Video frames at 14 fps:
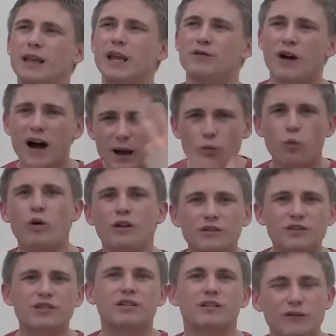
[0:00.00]
if I
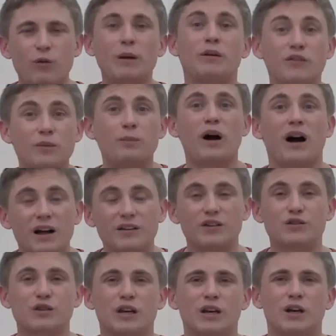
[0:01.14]
want, if one of the
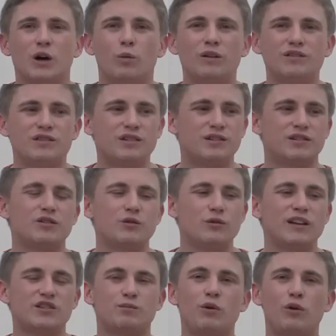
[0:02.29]
partners wants to
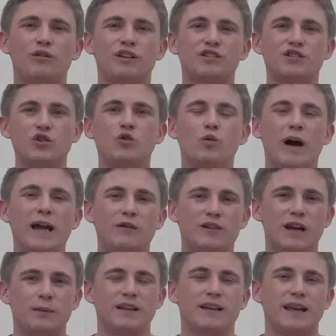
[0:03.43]
explore this new way of
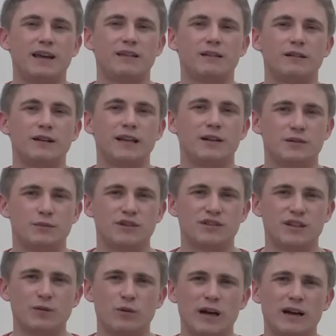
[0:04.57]
coming together and
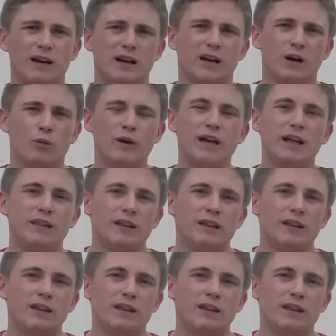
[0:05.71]
intimacy where we,